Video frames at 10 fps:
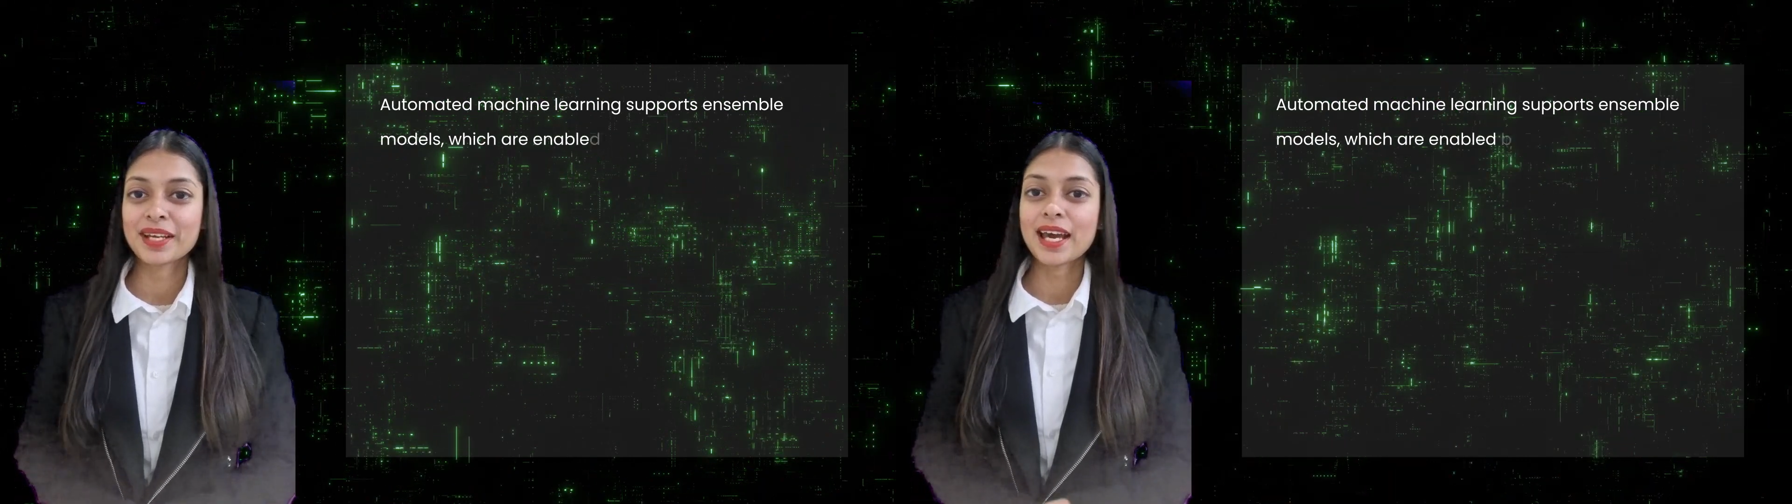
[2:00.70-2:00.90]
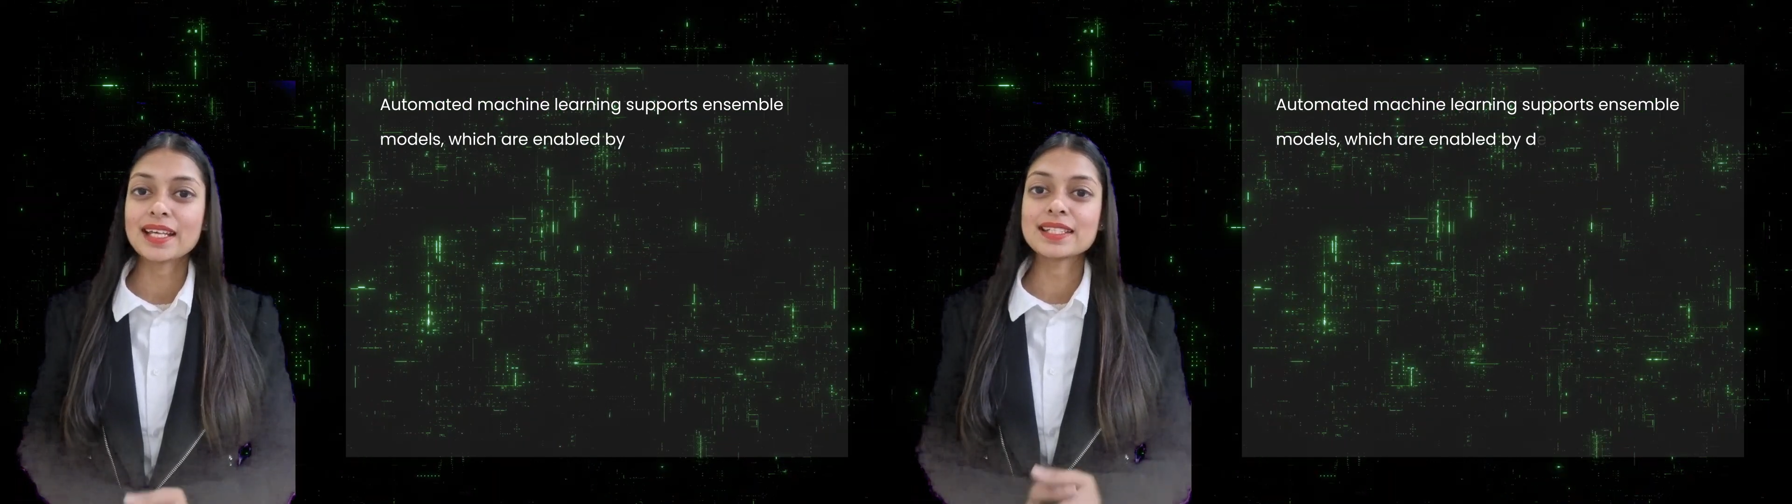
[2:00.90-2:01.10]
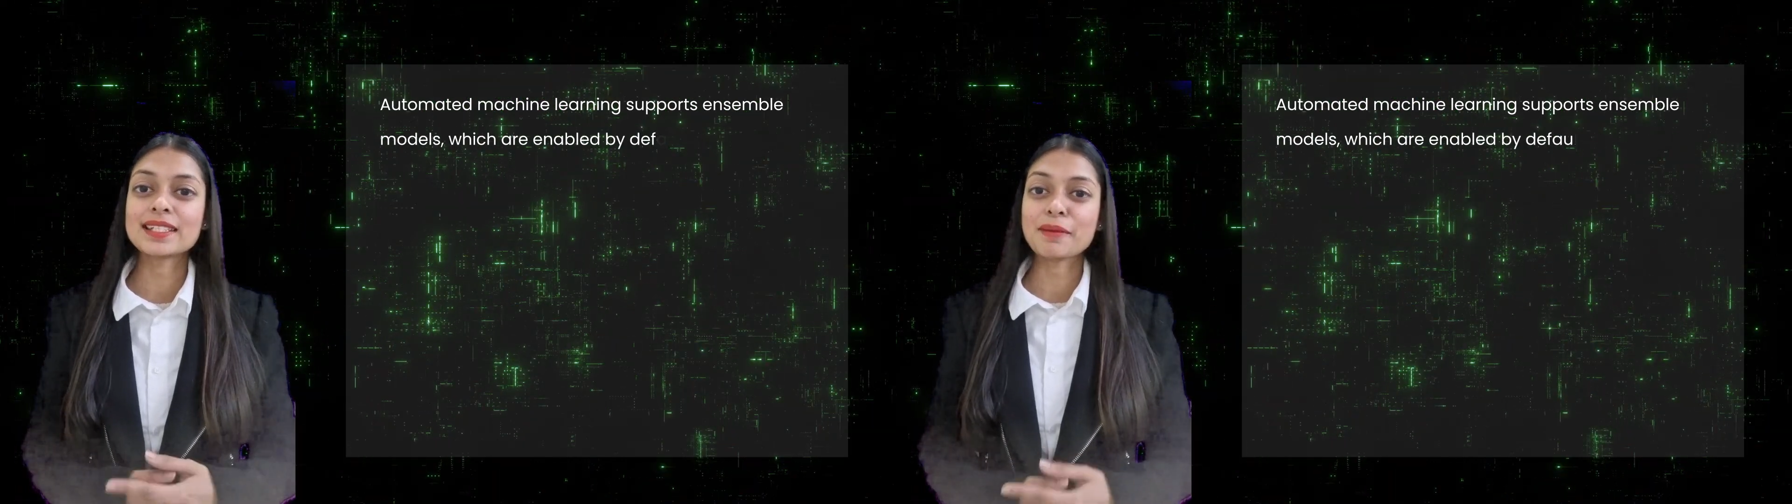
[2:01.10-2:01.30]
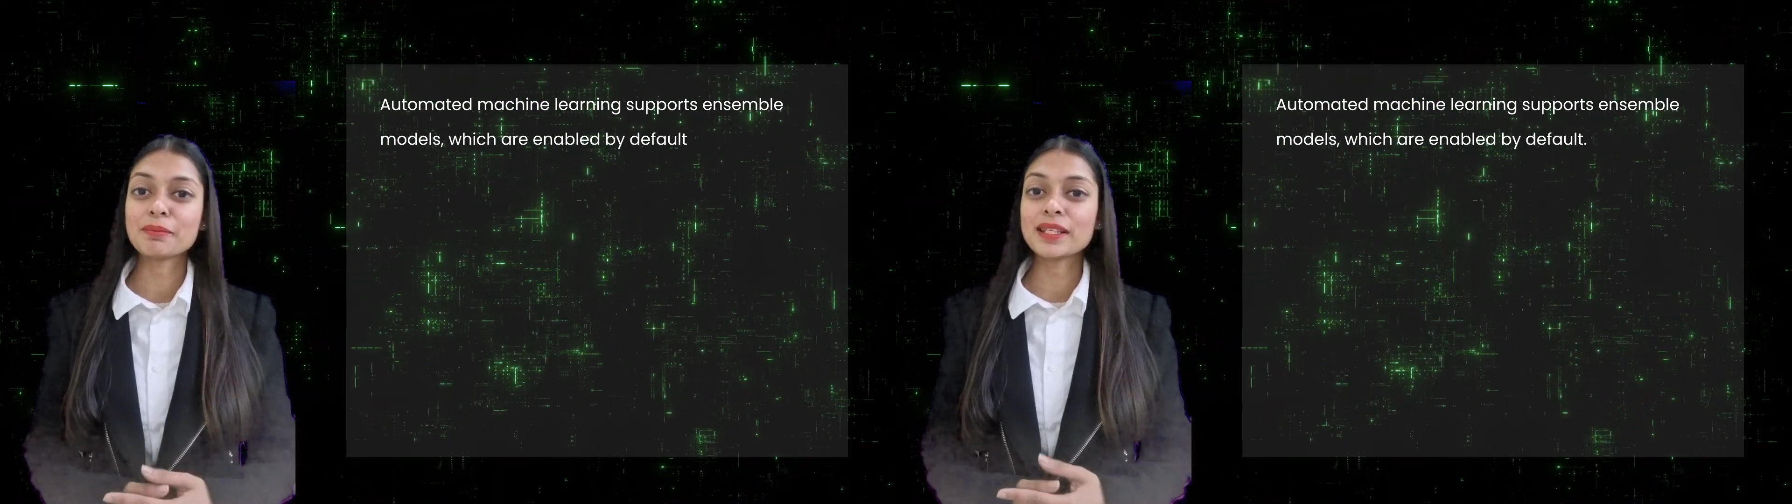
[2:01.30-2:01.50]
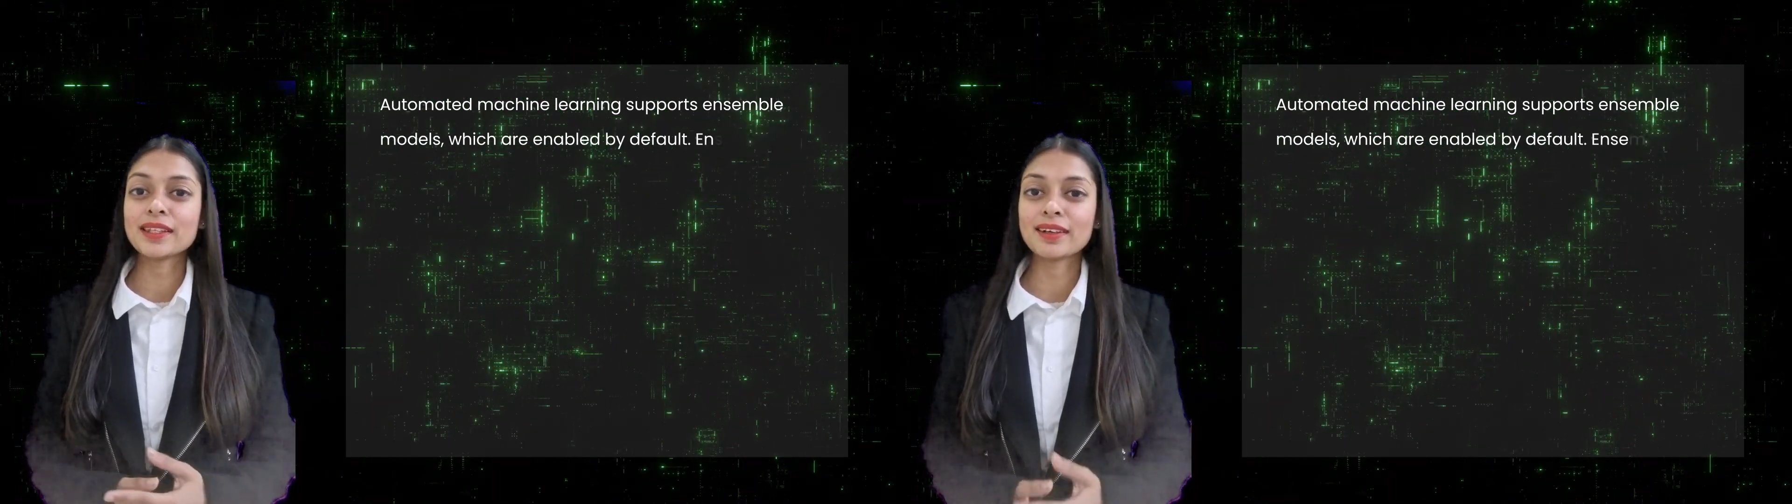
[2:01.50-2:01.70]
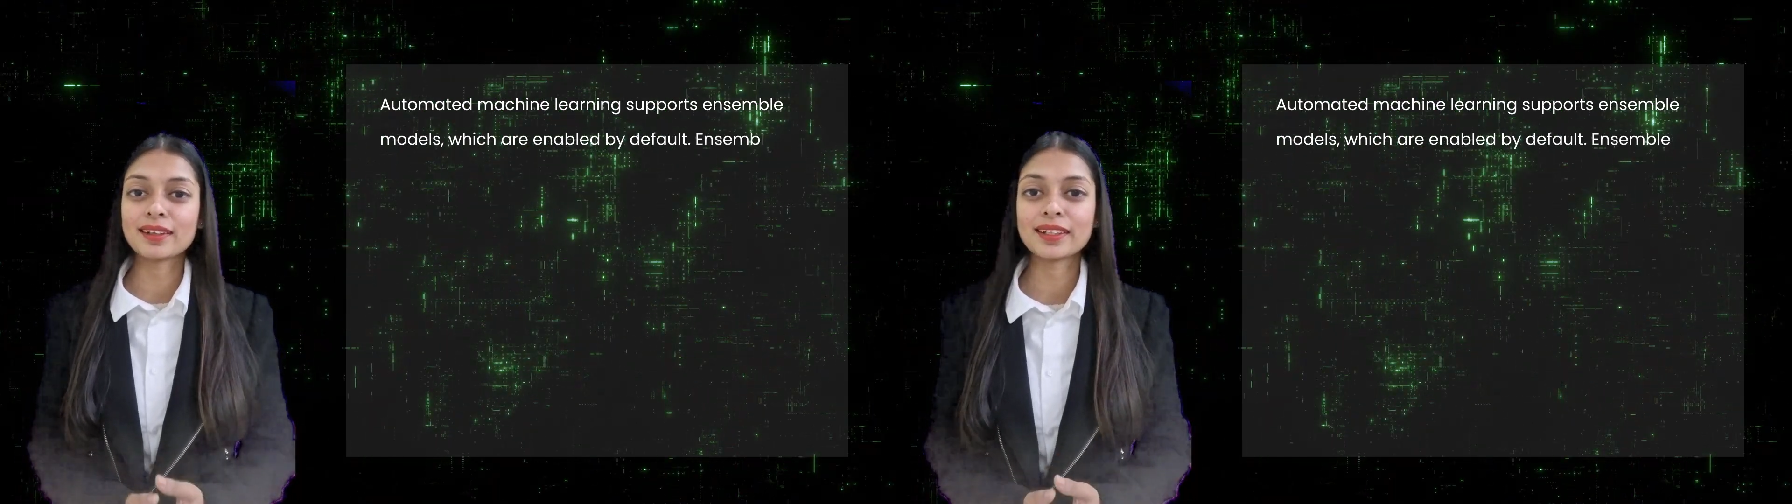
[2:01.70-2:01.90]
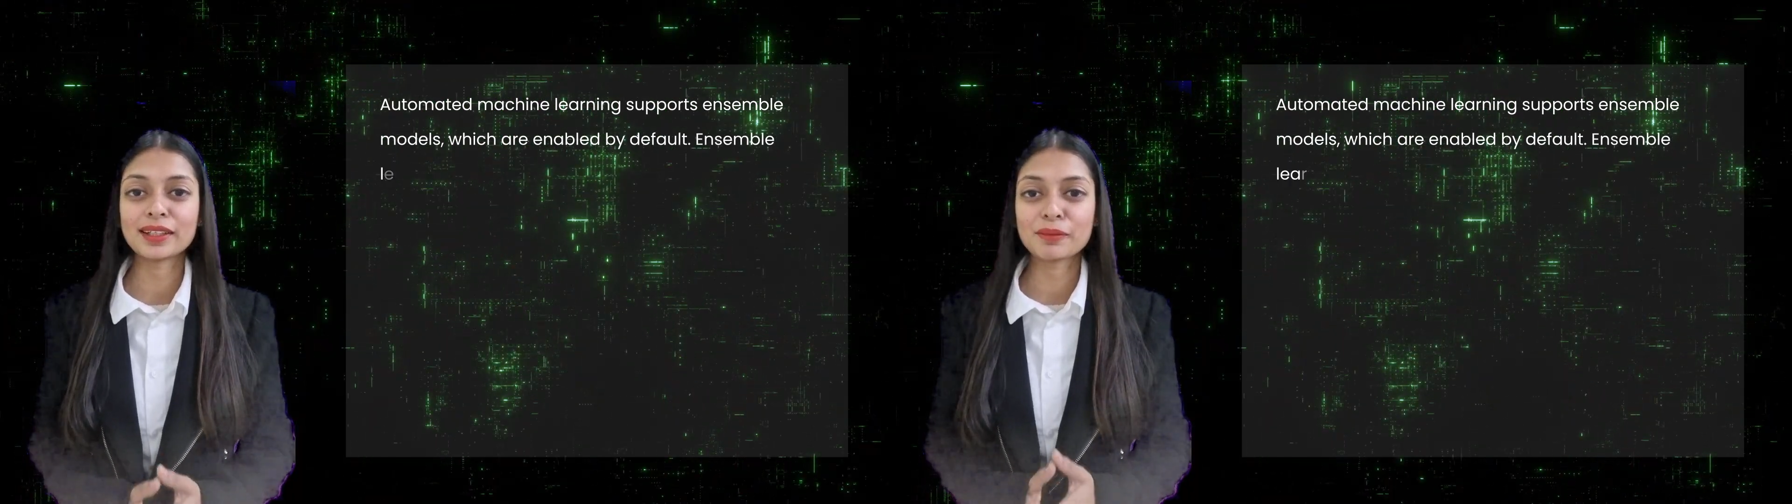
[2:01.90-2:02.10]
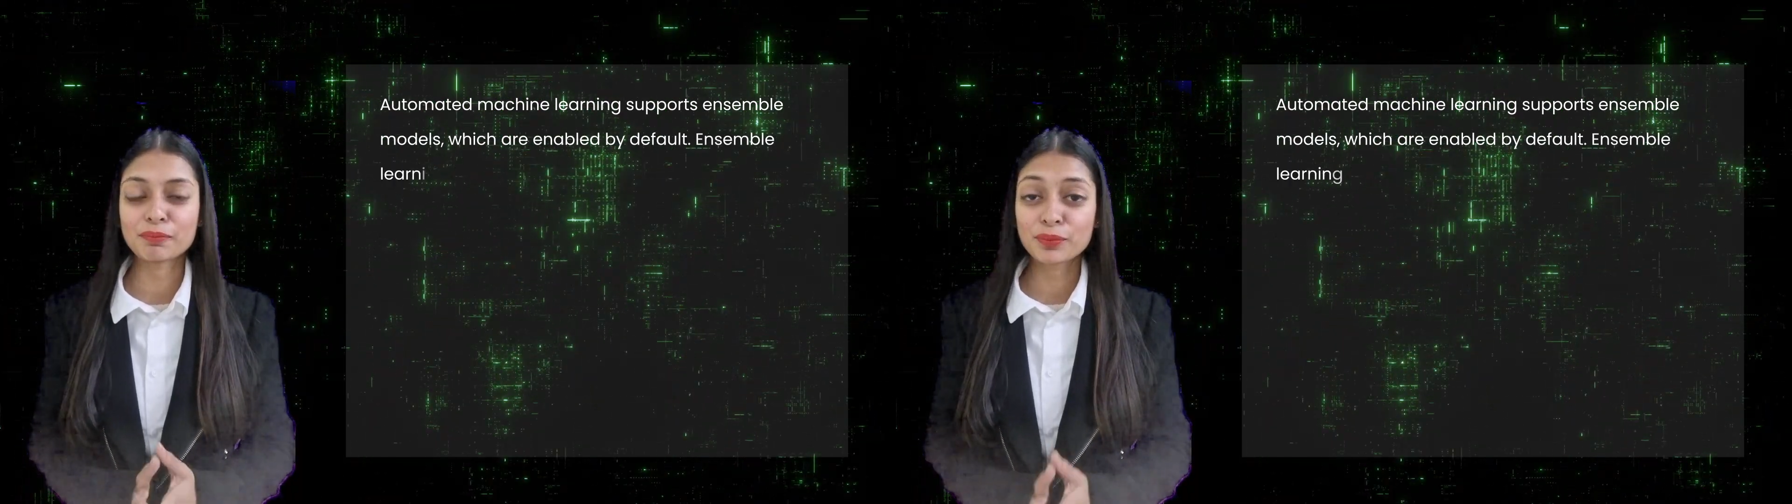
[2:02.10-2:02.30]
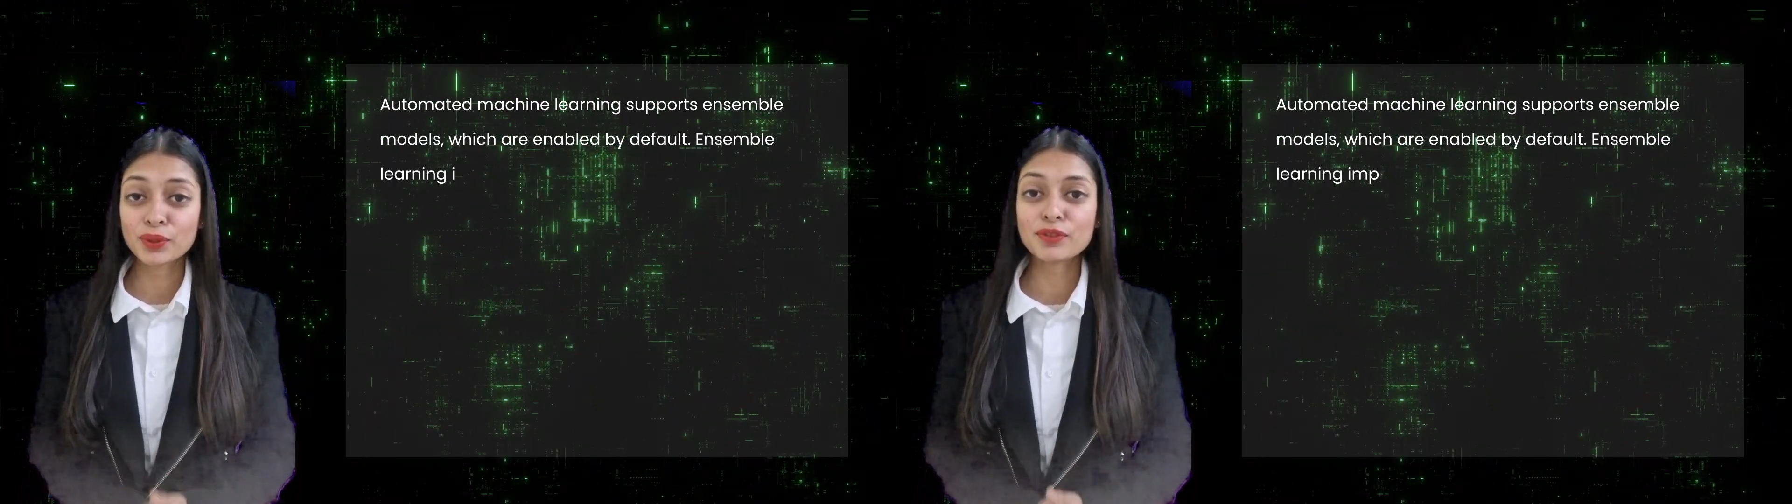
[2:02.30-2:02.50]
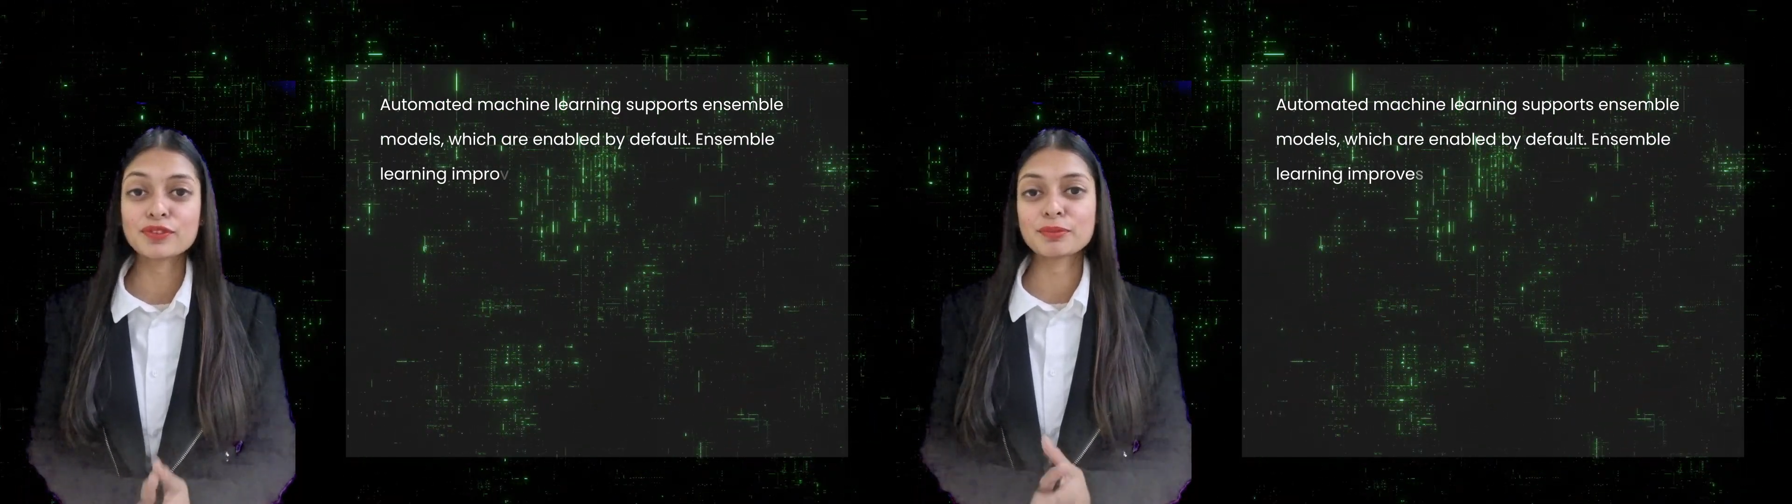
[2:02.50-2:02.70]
Ensemble learning improves